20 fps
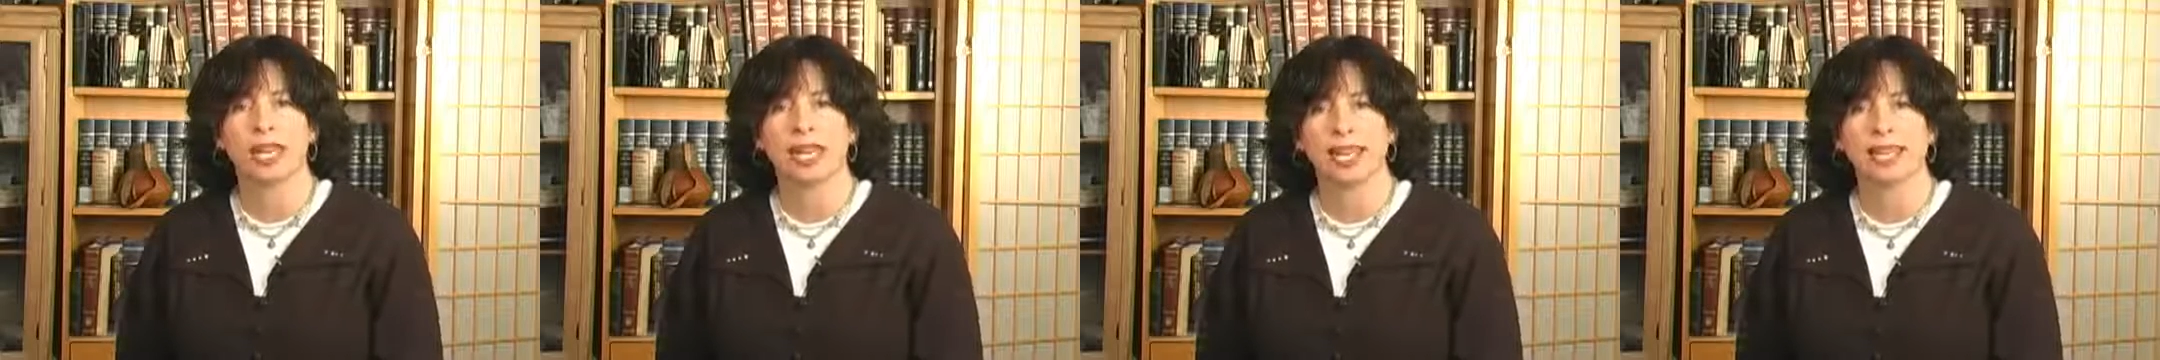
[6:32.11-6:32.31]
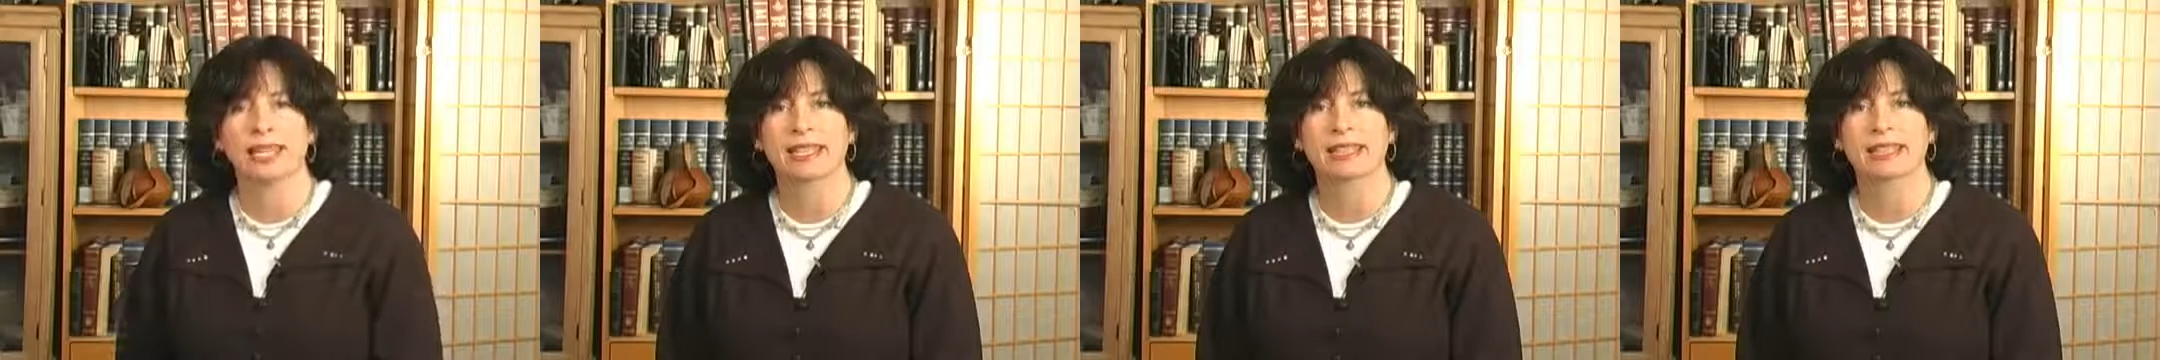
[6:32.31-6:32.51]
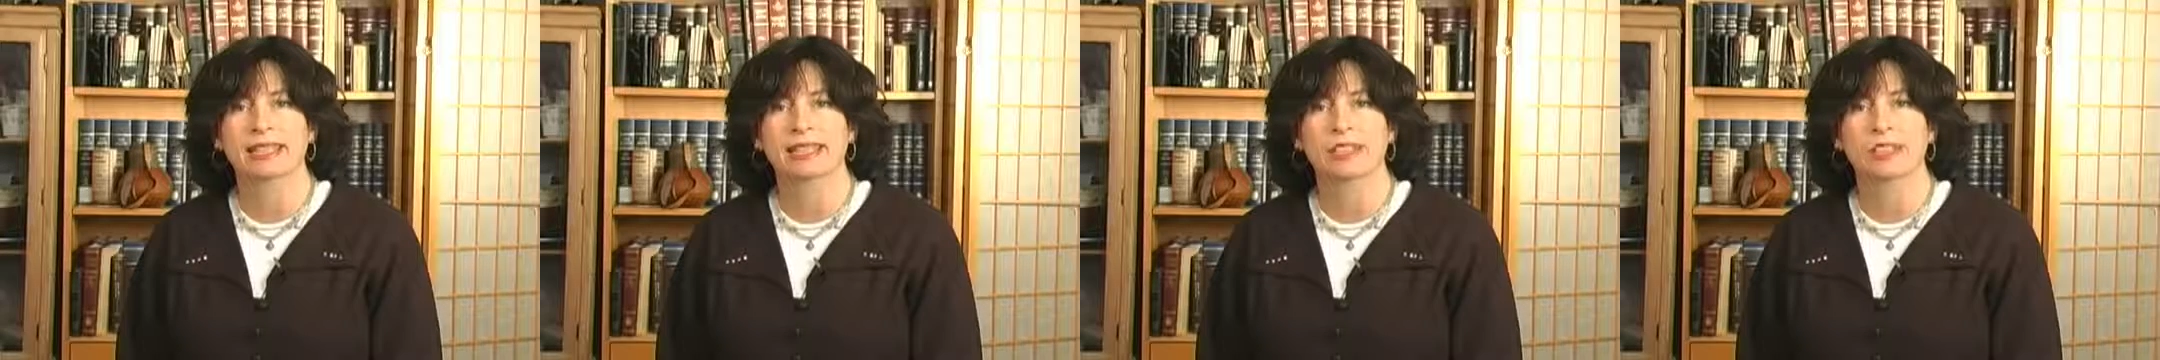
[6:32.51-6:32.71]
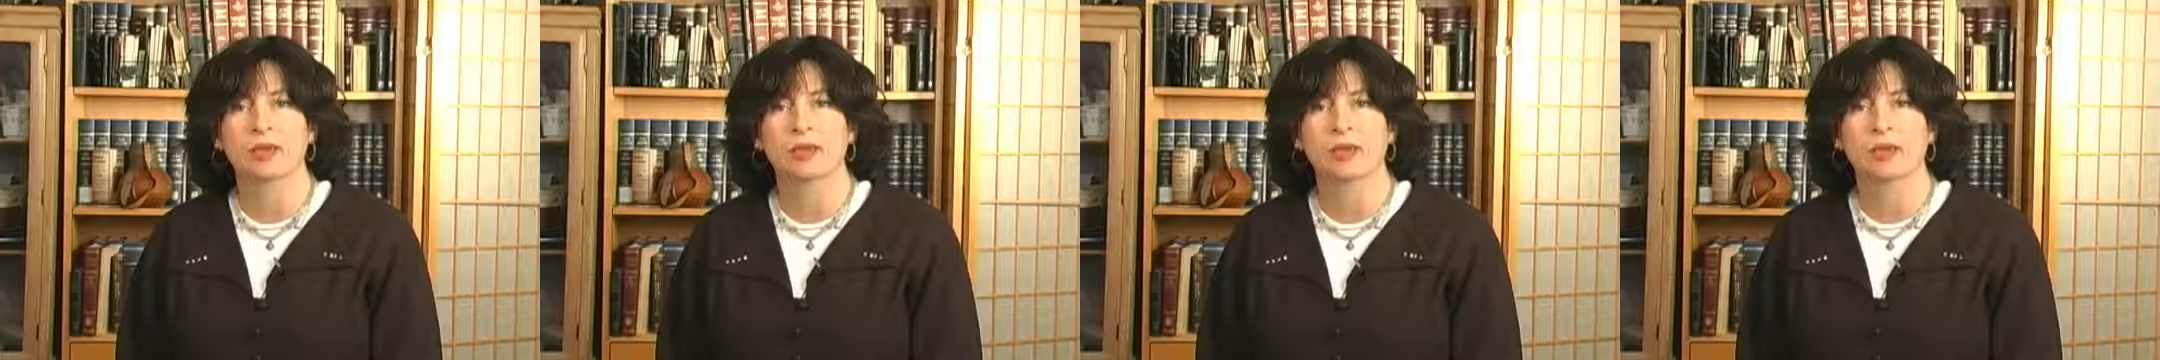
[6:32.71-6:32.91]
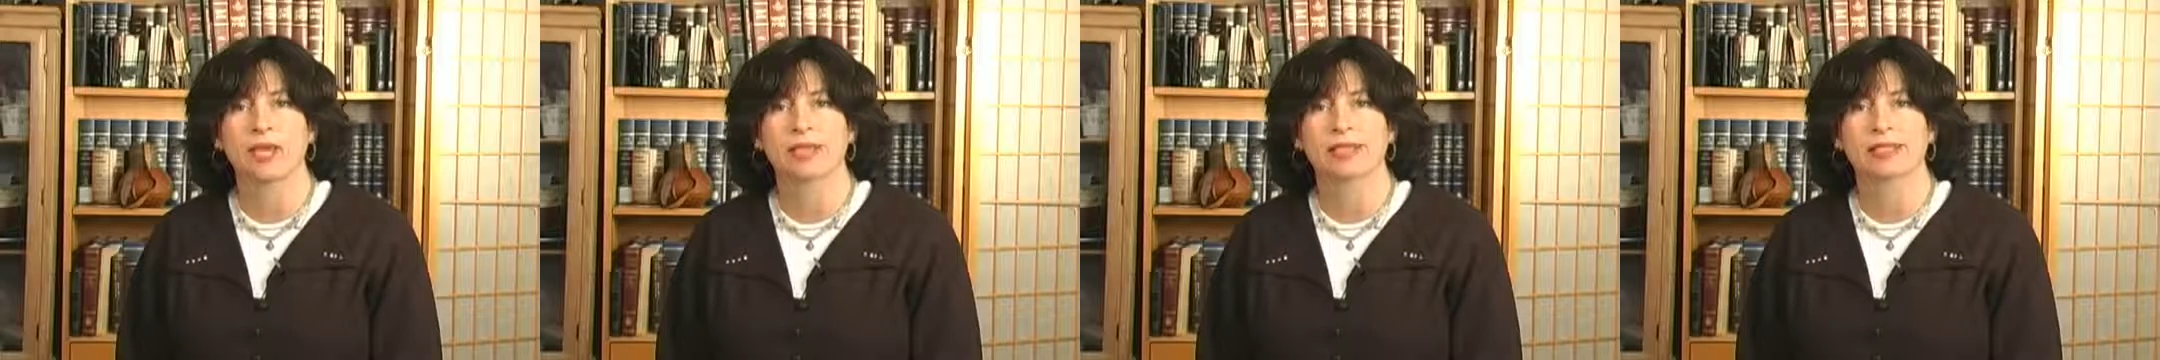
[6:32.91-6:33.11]
likely
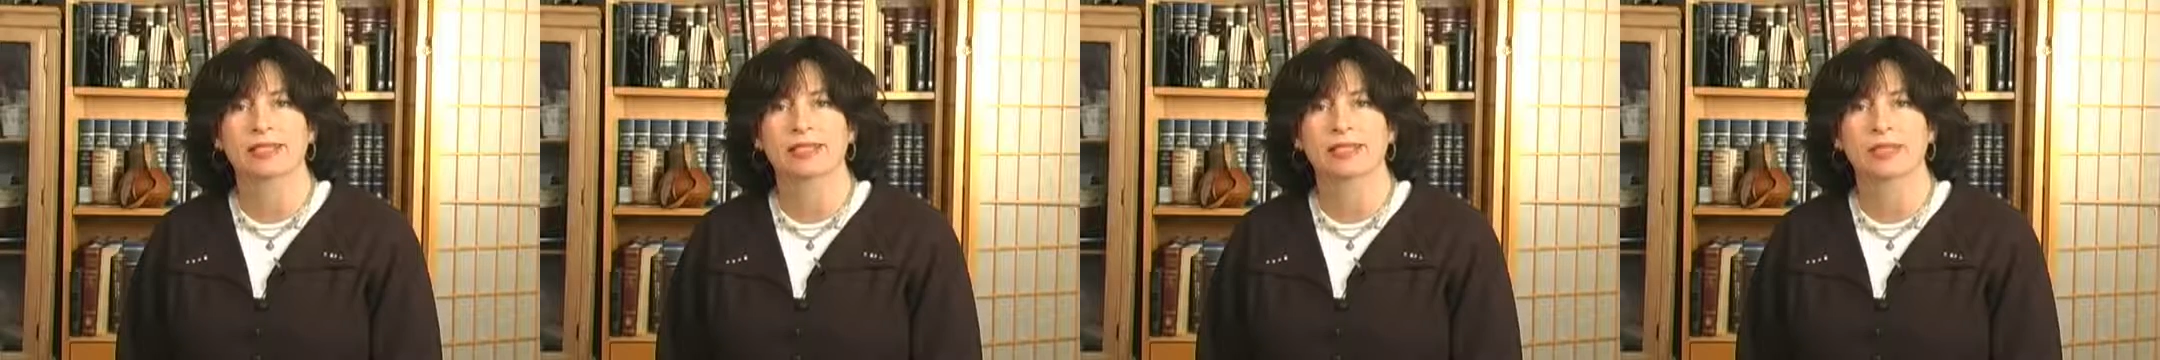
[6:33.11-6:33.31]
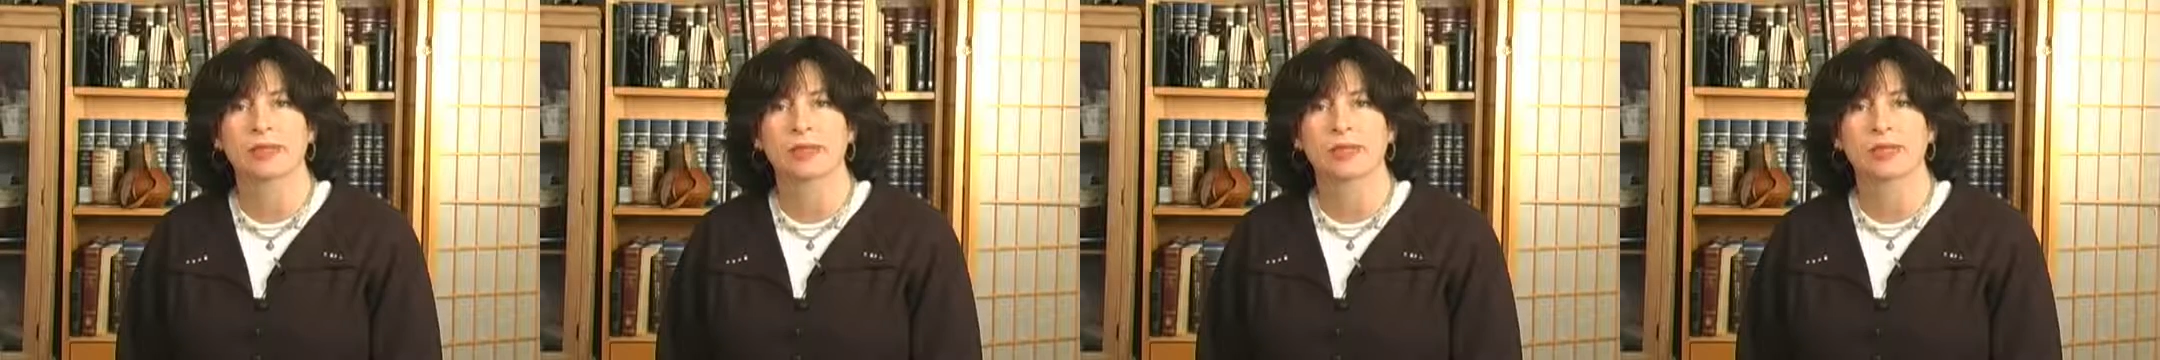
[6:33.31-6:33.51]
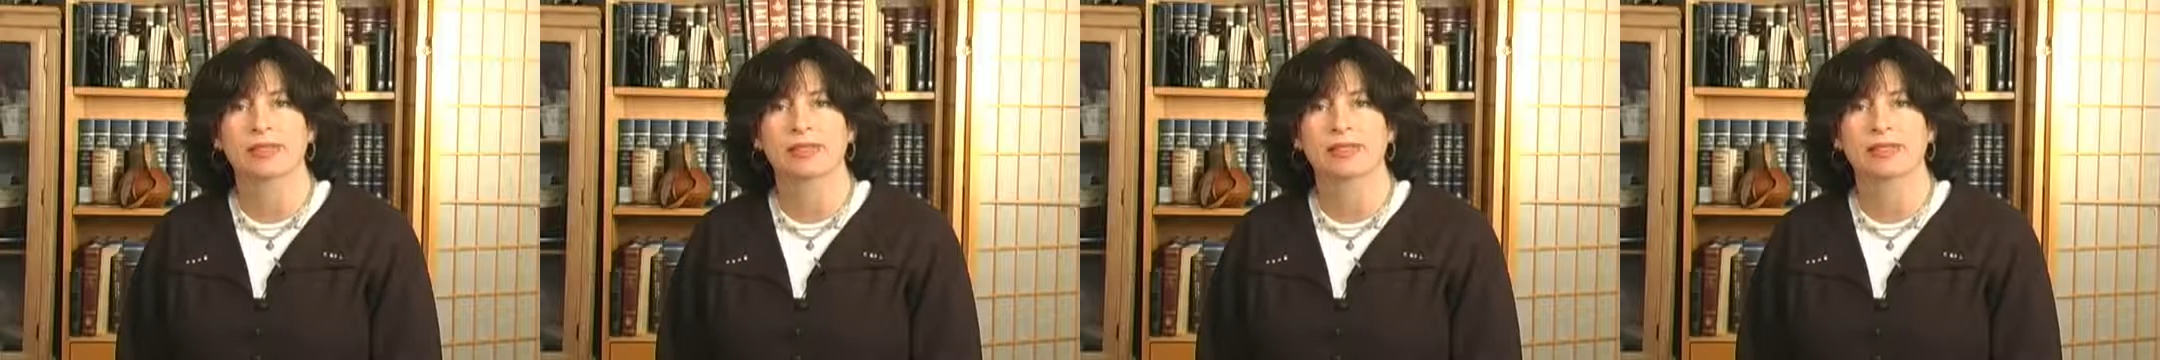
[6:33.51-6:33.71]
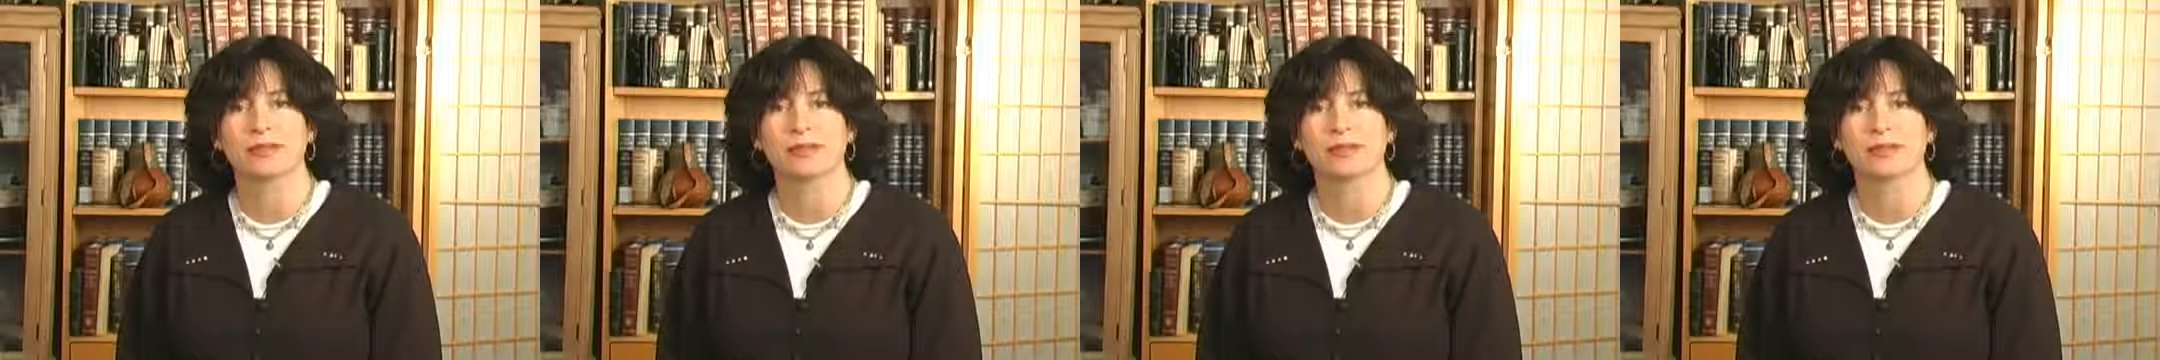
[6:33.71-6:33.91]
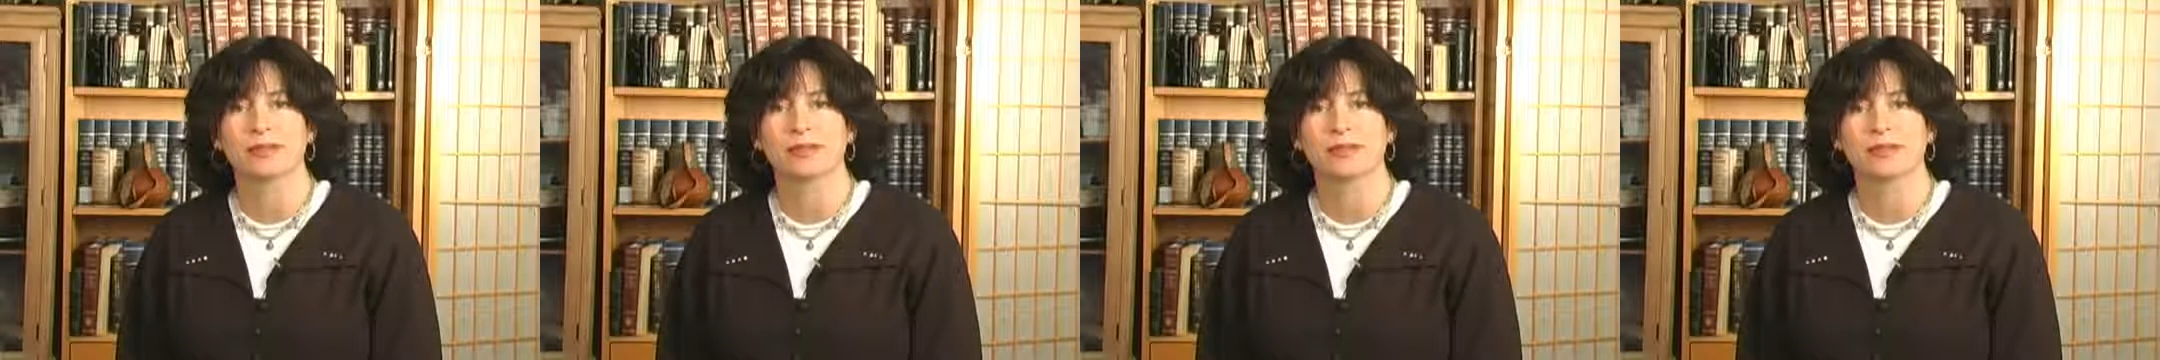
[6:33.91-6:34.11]
to be accepted.
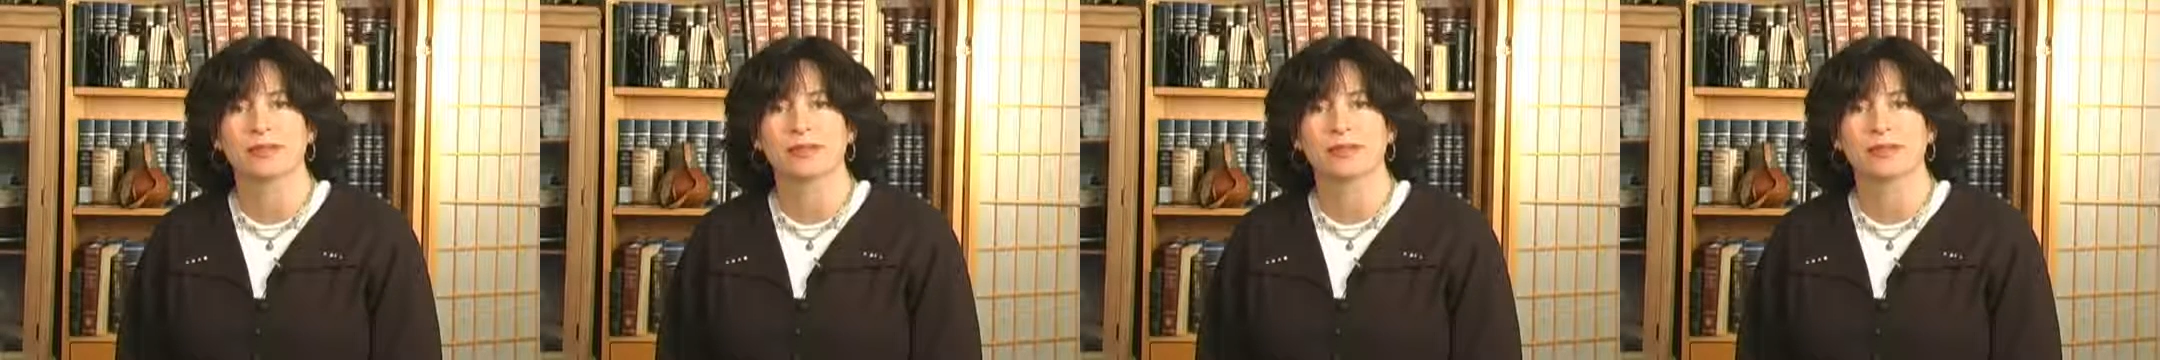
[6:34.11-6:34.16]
